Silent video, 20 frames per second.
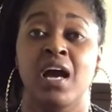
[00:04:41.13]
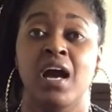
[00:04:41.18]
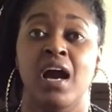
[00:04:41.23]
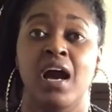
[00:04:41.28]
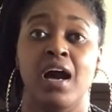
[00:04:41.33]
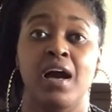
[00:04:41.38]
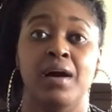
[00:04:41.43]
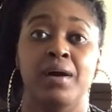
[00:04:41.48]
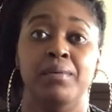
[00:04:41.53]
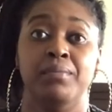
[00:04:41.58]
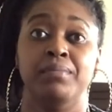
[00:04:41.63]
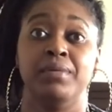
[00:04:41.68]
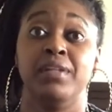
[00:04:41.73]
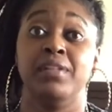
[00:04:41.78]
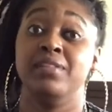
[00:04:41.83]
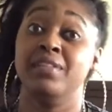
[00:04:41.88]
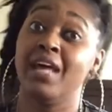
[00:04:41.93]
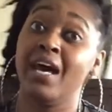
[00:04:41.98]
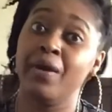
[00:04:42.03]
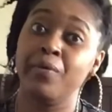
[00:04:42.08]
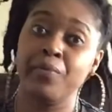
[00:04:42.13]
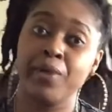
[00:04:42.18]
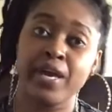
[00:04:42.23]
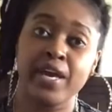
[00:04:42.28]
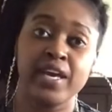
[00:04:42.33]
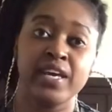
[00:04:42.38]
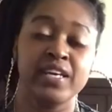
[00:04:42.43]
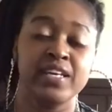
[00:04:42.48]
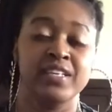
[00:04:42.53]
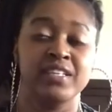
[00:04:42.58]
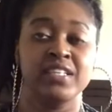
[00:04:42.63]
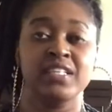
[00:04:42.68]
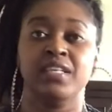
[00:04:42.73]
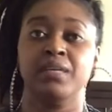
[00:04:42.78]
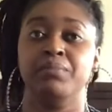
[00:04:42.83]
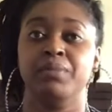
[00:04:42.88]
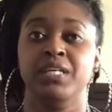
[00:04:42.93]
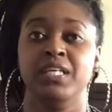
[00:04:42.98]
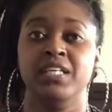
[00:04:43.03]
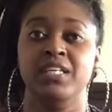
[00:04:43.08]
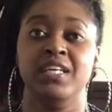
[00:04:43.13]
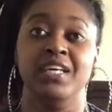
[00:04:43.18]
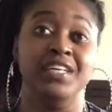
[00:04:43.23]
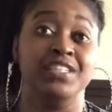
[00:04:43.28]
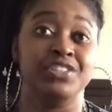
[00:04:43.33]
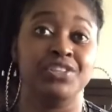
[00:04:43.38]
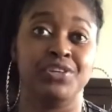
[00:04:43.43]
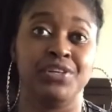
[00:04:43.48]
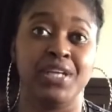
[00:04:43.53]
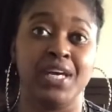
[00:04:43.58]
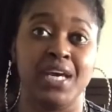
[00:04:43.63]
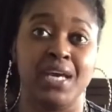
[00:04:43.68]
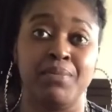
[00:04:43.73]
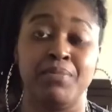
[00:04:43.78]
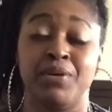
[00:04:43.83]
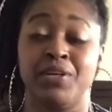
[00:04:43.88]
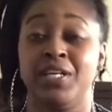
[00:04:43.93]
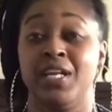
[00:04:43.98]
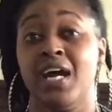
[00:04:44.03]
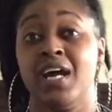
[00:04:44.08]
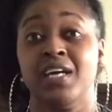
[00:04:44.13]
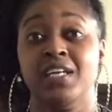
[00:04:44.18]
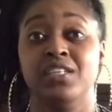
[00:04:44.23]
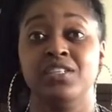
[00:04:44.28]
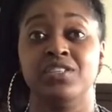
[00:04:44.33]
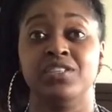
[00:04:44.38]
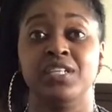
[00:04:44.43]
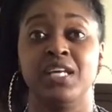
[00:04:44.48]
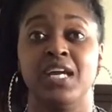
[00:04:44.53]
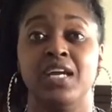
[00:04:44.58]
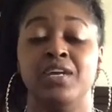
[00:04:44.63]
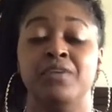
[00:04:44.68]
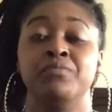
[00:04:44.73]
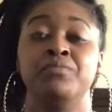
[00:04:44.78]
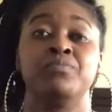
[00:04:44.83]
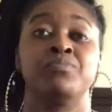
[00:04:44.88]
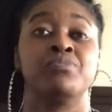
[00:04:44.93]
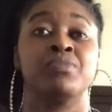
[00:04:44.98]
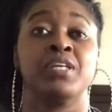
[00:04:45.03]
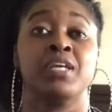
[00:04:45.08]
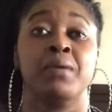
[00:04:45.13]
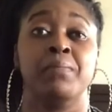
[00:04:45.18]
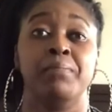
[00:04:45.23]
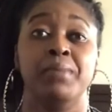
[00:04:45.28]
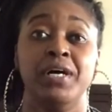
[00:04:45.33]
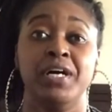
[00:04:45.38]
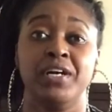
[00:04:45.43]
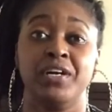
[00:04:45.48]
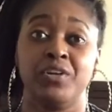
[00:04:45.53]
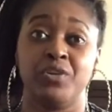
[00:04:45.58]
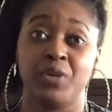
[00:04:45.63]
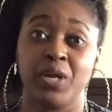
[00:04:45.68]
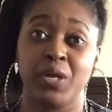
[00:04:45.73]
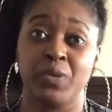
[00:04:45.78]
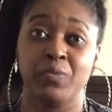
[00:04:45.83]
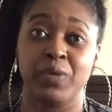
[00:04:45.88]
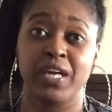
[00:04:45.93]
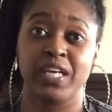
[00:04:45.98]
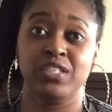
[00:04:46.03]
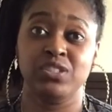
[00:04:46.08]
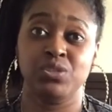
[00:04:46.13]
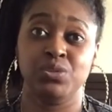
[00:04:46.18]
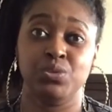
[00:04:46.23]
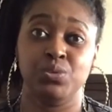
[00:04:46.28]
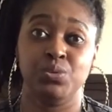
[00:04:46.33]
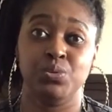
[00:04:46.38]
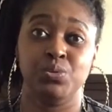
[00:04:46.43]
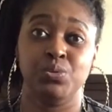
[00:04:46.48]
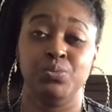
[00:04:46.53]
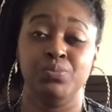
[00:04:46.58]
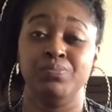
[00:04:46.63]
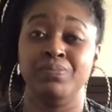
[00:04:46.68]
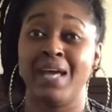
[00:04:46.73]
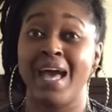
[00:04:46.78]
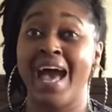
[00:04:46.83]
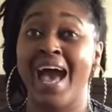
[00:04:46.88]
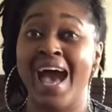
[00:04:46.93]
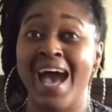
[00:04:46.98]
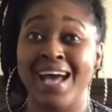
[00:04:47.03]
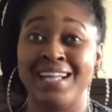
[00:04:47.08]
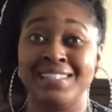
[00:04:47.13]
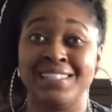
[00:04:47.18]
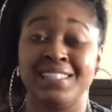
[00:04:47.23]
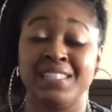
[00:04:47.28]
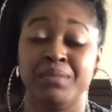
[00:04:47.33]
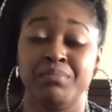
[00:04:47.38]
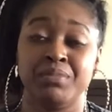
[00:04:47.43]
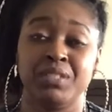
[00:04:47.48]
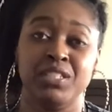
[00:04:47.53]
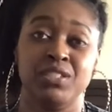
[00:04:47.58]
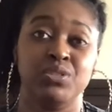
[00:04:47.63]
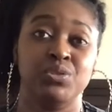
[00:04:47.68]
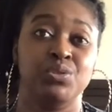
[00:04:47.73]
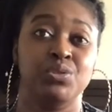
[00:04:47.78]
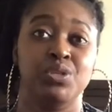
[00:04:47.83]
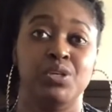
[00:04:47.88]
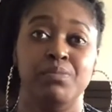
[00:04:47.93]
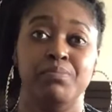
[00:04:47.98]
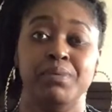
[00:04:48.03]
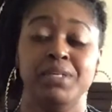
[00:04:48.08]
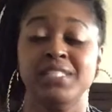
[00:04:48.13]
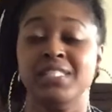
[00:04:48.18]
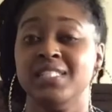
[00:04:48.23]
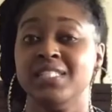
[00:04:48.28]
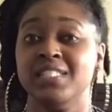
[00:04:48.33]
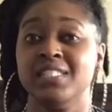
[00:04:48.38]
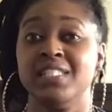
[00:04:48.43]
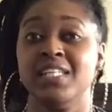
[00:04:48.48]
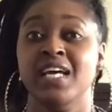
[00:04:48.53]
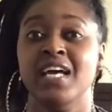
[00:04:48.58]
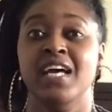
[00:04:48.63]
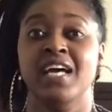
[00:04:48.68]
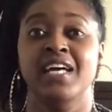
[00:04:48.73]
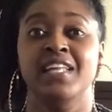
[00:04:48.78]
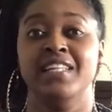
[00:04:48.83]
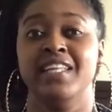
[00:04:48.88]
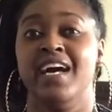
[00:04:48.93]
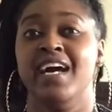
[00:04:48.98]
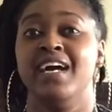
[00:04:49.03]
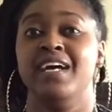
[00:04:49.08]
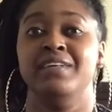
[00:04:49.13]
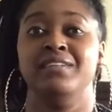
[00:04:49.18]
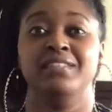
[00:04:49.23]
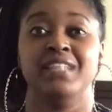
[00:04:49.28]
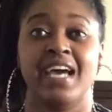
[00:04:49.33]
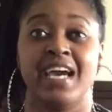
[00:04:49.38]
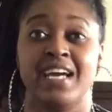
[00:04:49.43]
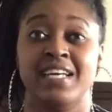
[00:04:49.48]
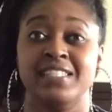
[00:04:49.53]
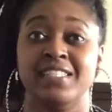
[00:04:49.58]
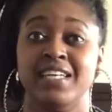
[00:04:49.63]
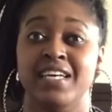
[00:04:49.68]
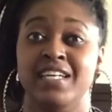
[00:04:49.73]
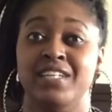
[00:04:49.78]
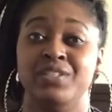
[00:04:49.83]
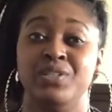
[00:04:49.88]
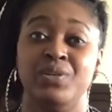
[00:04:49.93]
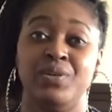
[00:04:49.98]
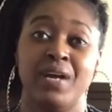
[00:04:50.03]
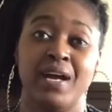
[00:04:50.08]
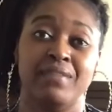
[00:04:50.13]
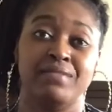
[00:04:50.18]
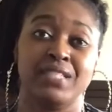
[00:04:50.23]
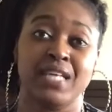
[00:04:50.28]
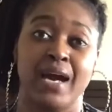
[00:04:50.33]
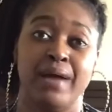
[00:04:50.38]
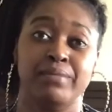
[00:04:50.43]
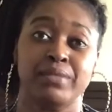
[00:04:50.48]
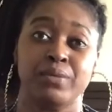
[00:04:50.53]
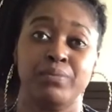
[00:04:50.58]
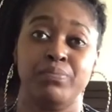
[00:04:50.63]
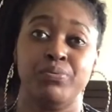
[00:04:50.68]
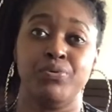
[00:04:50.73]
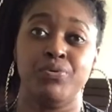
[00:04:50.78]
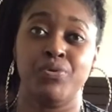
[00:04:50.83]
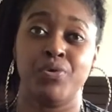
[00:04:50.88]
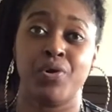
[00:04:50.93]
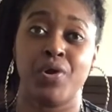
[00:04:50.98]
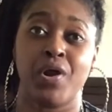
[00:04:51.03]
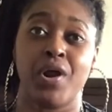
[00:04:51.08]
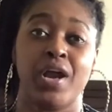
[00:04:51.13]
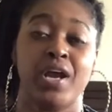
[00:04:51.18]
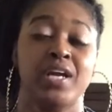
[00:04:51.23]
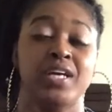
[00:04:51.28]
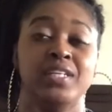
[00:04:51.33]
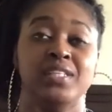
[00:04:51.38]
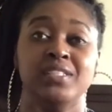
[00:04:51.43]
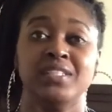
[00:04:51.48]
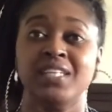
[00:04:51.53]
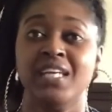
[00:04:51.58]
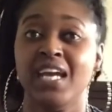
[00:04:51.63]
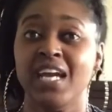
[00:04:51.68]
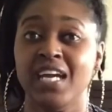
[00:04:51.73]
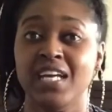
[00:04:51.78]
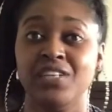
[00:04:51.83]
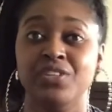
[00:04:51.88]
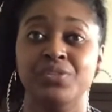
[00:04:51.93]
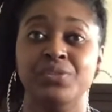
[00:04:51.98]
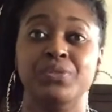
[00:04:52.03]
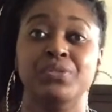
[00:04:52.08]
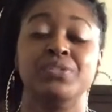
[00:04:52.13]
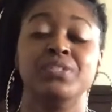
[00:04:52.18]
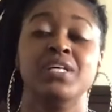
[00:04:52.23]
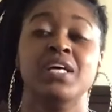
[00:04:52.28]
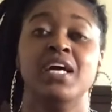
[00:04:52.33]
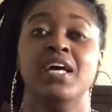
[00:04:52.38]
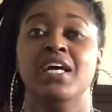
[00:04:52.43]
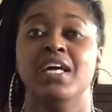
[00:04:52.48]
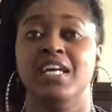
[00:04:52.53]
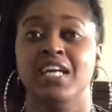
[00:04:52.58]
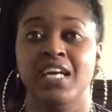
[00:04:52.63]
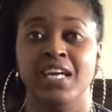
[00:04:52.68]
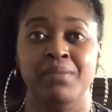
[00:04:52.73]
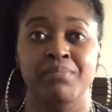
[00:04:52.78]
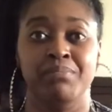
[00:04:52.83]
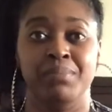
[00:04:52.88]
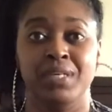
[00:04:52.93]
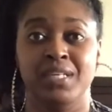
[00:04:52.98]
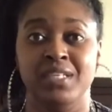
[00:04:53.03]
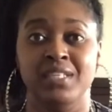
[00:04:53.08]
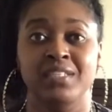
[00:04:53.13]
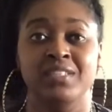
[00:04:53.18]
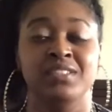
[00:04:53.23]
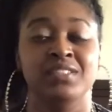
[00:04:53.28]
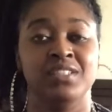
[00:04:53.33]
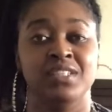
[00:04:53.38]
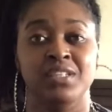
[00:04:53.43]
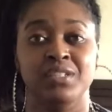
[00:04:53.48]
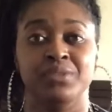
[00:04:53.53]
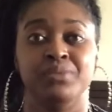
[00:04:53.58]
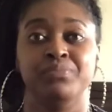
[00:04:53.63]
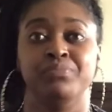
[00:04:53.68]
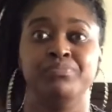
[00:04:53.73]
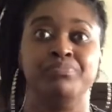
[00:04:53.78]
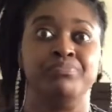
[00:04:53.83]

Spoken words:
that way. It could be in your name or not in your name, but great way to add something to your business that, like I said, you don't have time to pour candles and be, you know,